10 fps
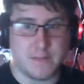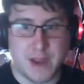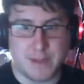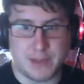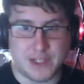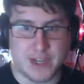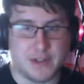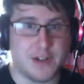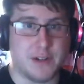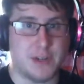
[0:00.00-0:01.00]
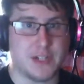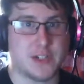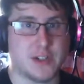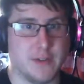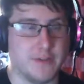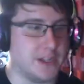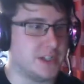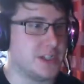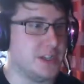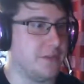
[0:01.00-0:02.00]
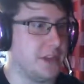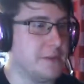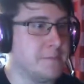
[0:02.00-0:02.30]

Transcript: I might be sounding a bit snuffly and sniffly.